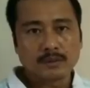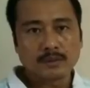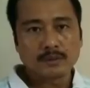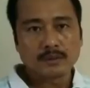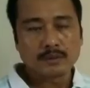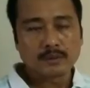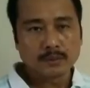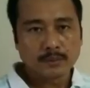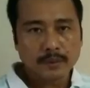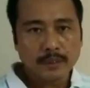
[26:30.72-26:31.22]

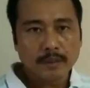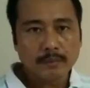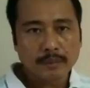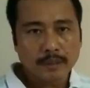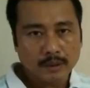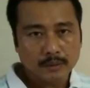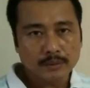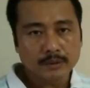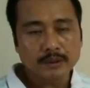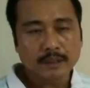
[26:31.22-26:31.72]
So we have
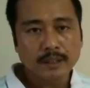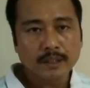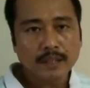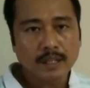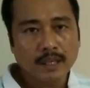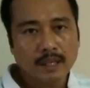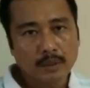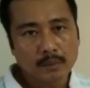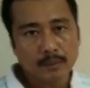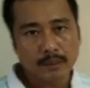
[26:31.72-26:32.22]
now seen
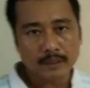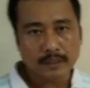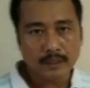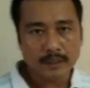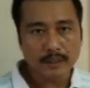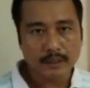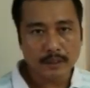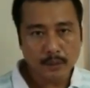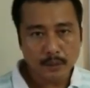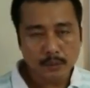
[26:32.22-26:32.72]
how one can
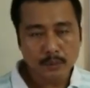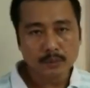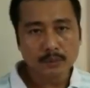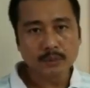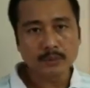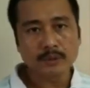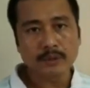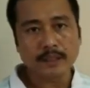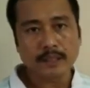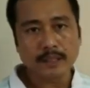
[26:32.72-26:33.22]

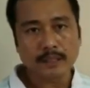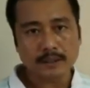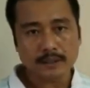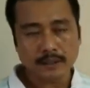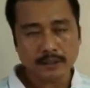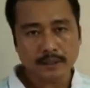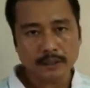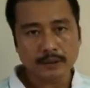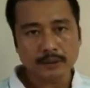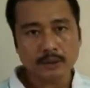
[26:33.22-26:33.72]
use X-ray
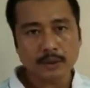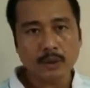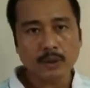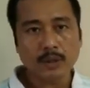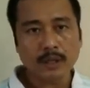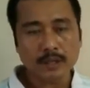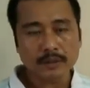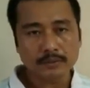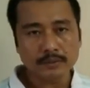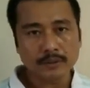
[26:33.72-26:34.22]

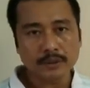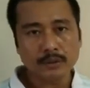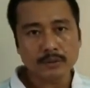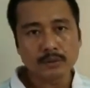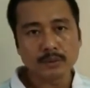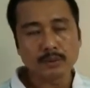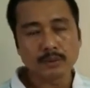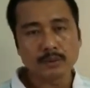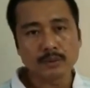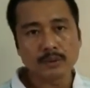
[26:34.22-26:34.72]
crystallography
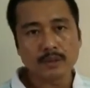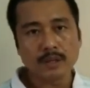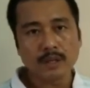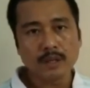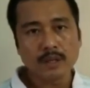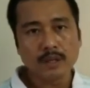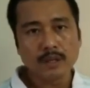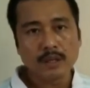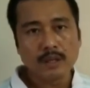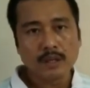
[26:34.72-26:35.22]
to
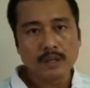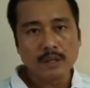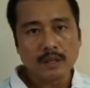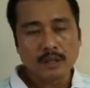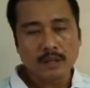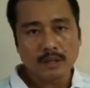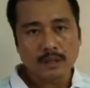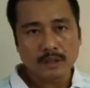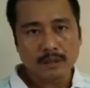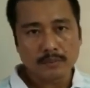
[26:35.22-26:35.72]

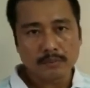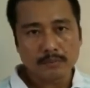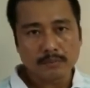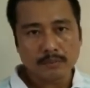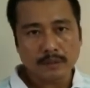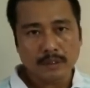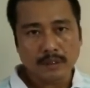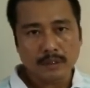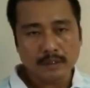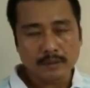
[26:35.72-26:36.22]

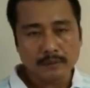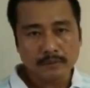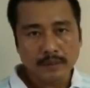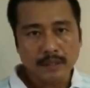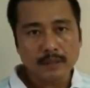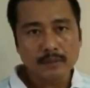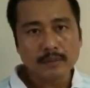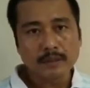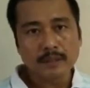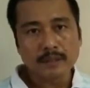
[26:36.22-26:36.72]

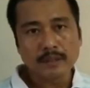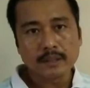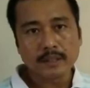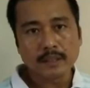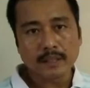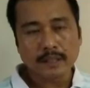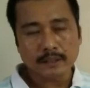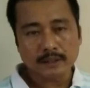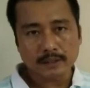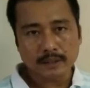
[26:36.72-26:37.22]
evaluate the
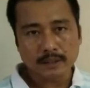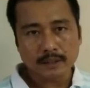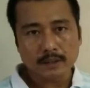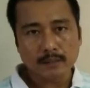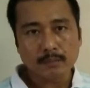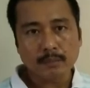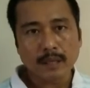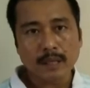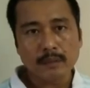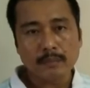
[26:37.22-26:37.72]
extent of
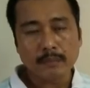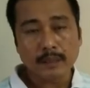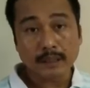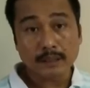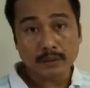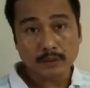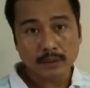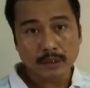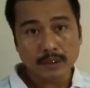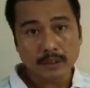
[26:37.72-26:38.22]
pi back
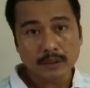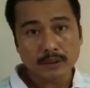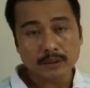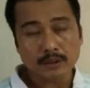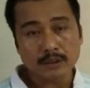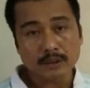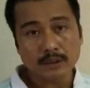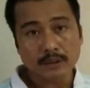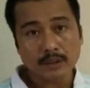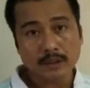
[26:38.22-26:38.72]

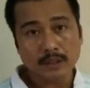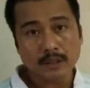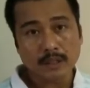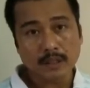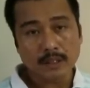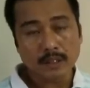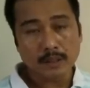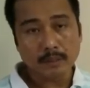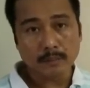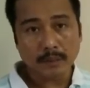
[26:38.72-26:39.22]
donation
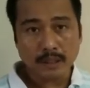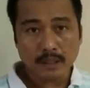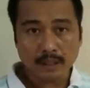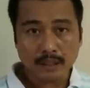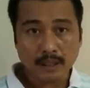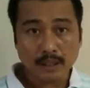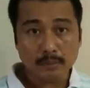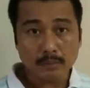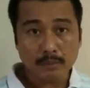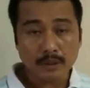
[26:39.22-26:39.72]
in metal
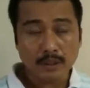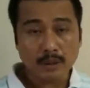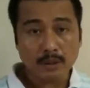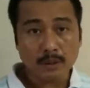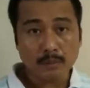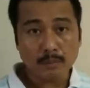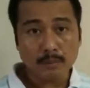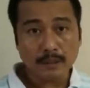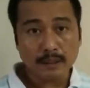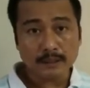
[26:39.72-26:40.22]
carbonyl
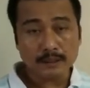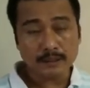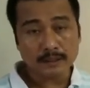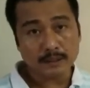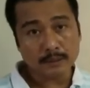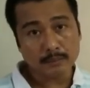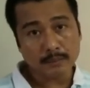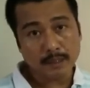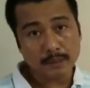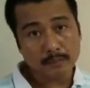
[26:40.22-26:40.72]
complexes
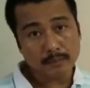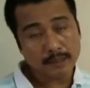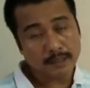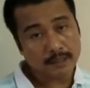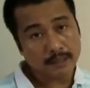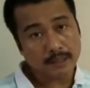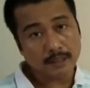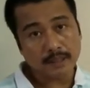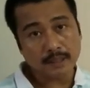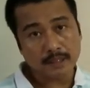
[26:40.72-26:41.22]
by
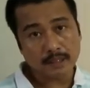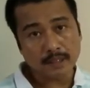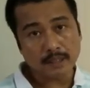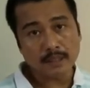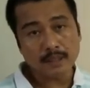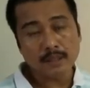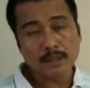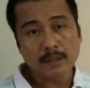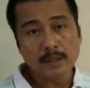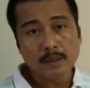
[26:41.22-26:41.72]
measuring the
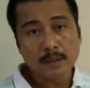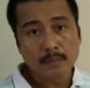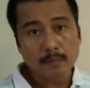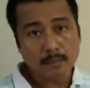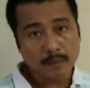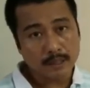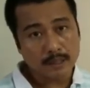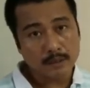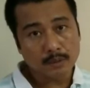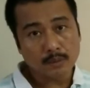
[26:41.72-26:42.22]

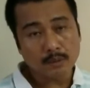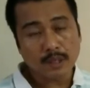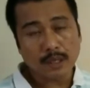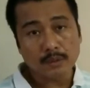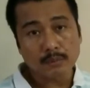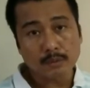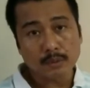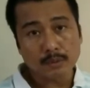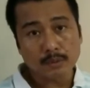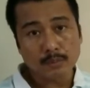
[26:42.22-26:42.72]
metal to
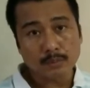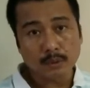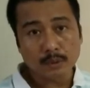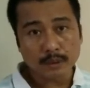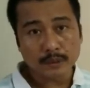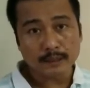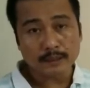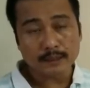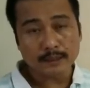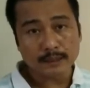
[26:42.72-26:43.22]
carbon bond
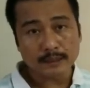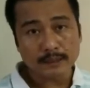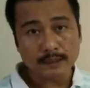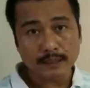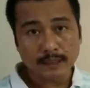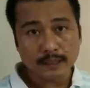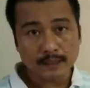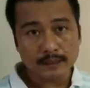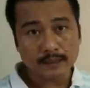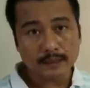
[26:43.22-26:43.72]
distance,
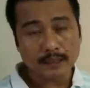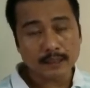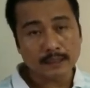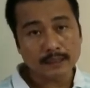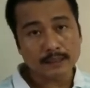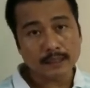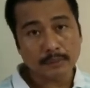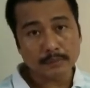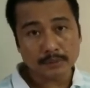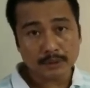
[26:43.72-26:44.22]
as there is
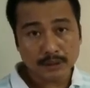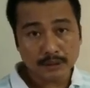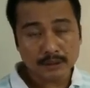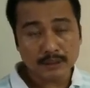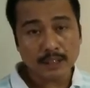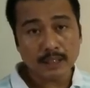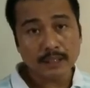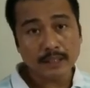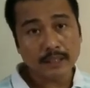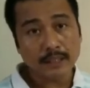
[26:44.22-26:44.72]
substantial
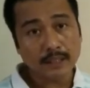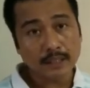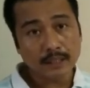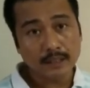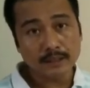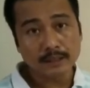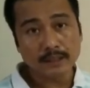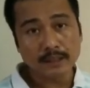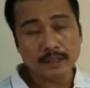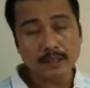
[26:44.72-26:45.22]
decrease
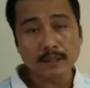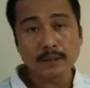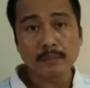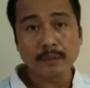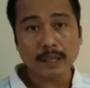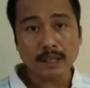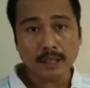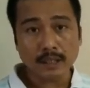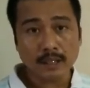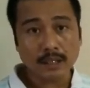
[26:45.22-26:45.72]
in the
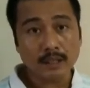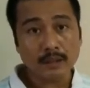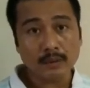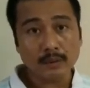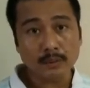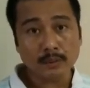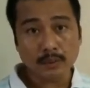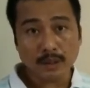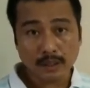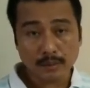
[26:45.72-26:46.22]
metal to
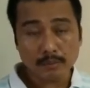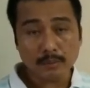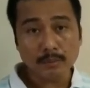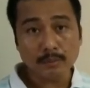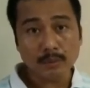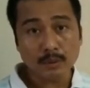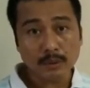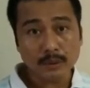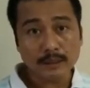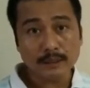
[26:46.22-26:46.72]
carbon
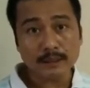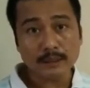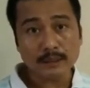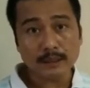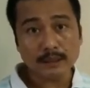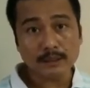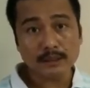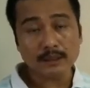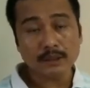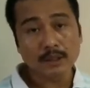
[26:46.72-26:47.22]
bond
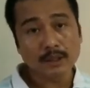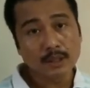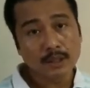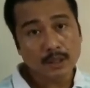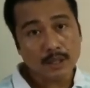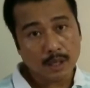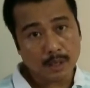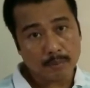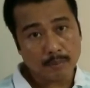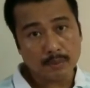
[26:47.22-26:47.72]
distance
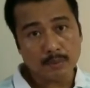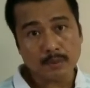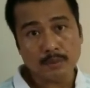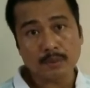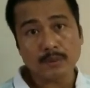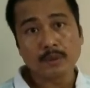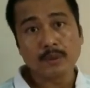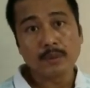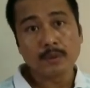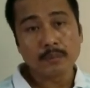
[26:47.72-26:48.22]
upon
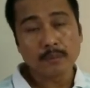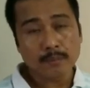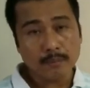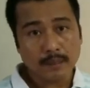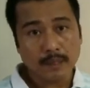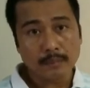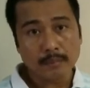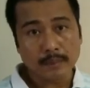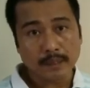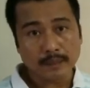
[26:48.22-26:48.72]
pi
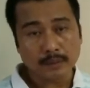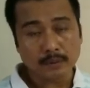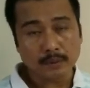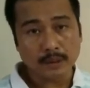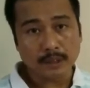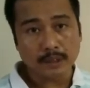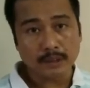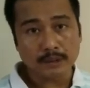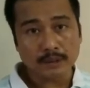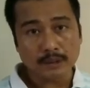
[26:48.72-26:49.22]
back
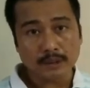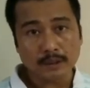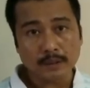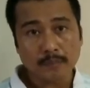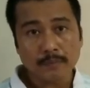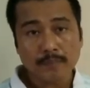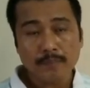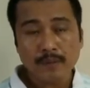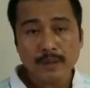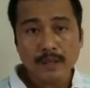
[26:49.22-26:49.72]
donation.
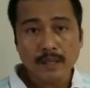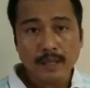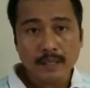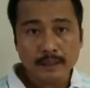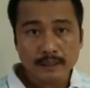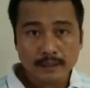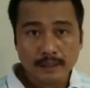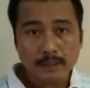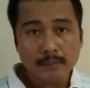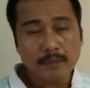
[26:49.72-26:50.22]
At the
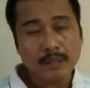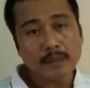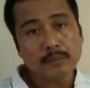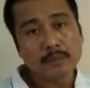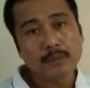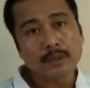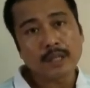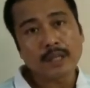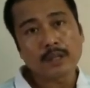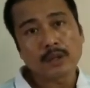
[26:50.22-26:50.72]
same time, we
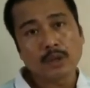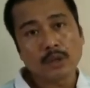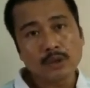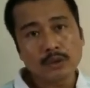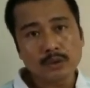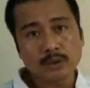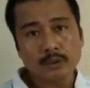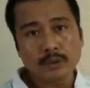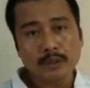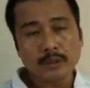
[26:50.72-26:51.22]
can
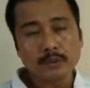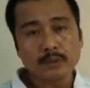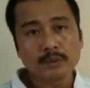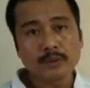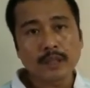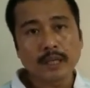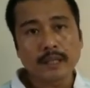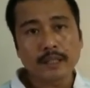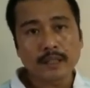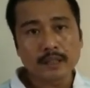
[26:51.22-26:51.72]
also use
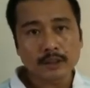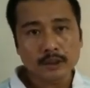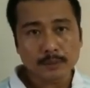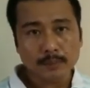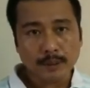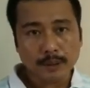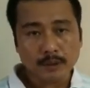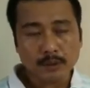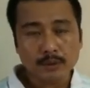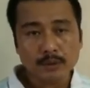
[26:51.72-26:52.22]
IR
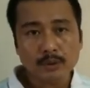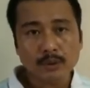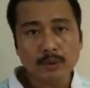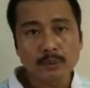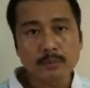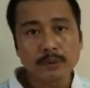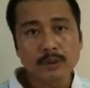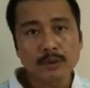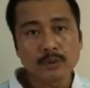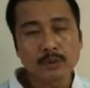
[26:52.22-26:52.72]

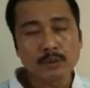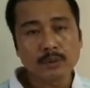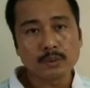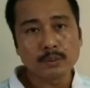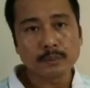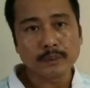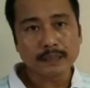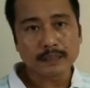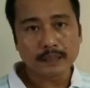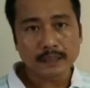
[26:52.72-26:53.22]
spectroscopy to
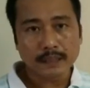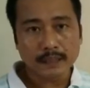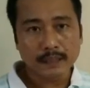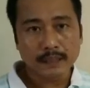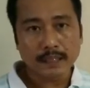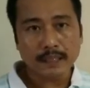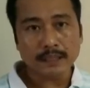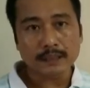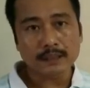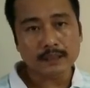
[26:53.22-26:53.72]
measure the
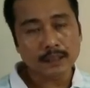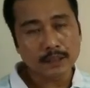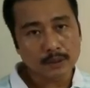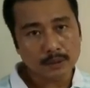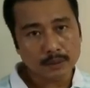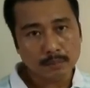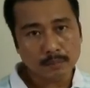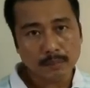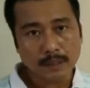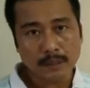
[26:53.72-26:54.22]
extent of
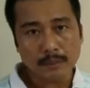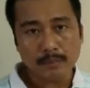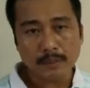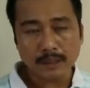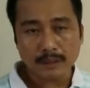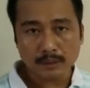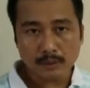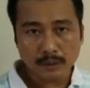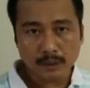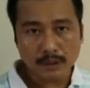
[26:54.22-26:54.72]
pi back
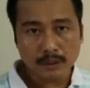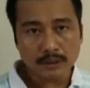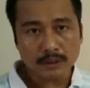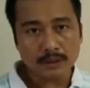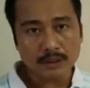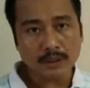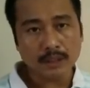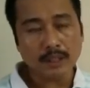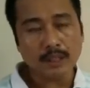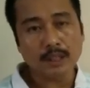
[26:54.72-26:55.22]
donation
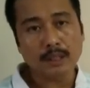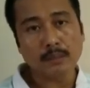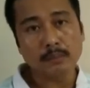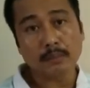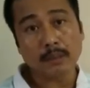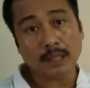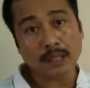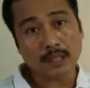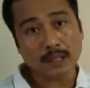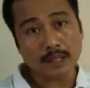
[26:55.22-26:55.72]
in
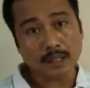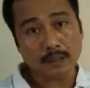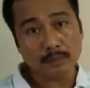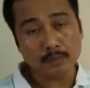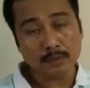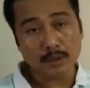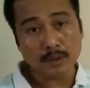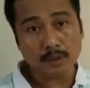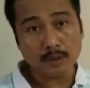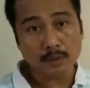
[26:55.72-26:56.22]
metal
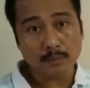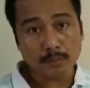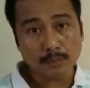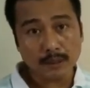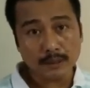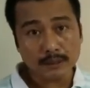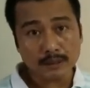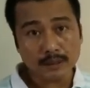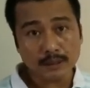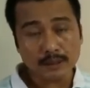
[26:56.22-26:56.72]
carbonyl
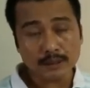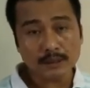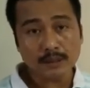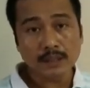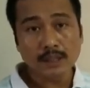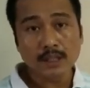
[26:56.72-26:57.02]
complexes,